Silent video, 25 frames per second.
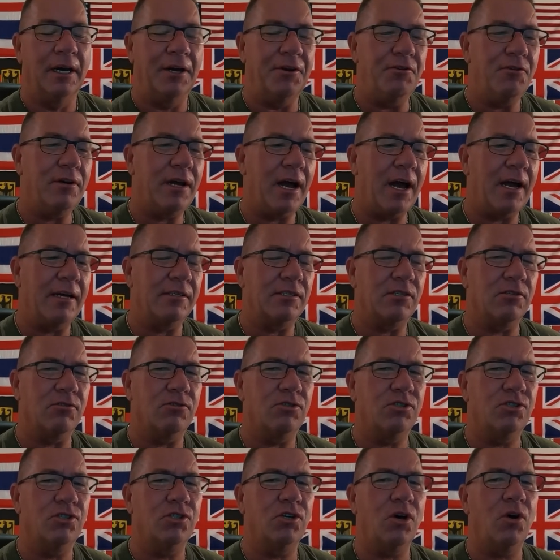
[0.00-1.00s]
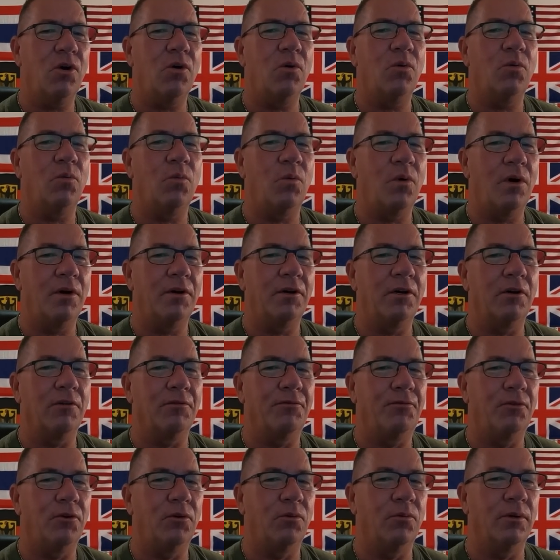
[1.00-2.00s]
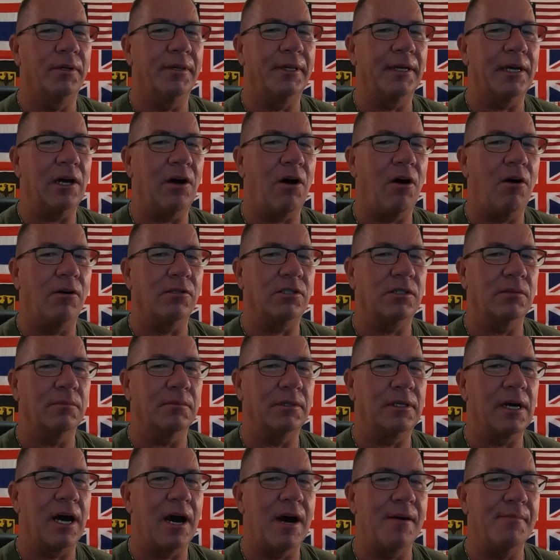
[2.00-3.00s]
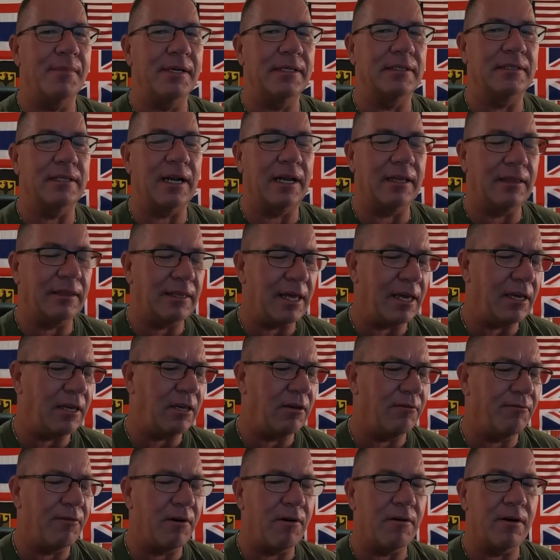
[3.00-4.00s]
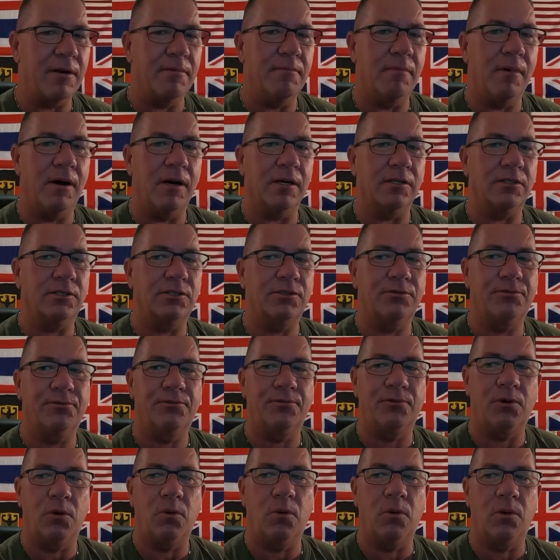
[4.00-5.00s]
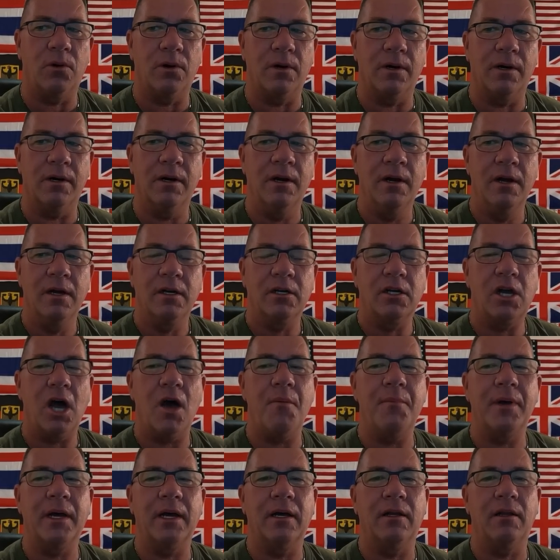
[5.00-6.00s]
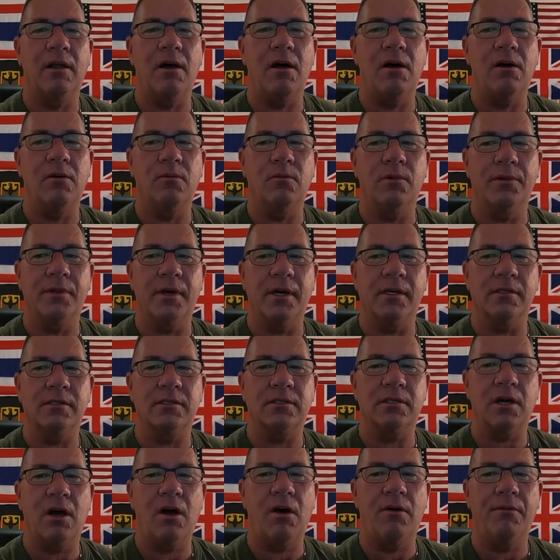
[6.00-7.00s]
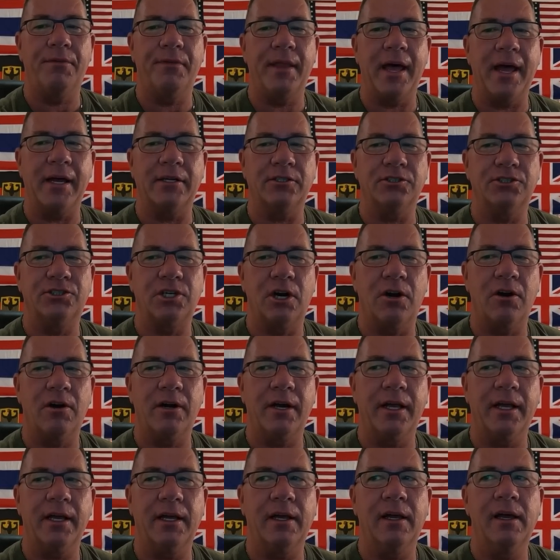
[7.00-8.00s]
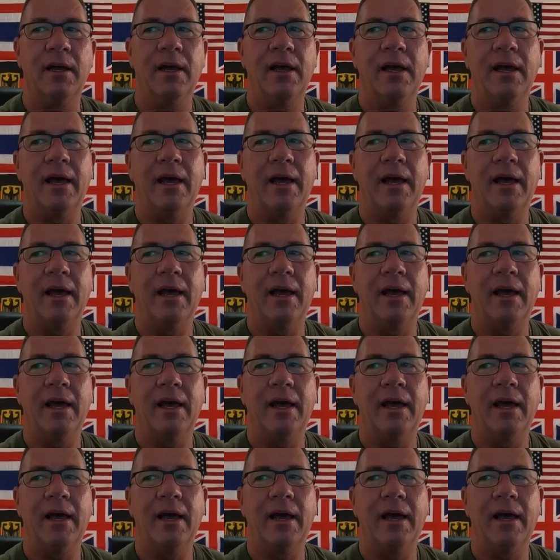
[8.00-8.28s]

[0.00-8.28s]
And you guys are so wonderful with the awesome comments. And I thank you very much for coming along with us on that journey.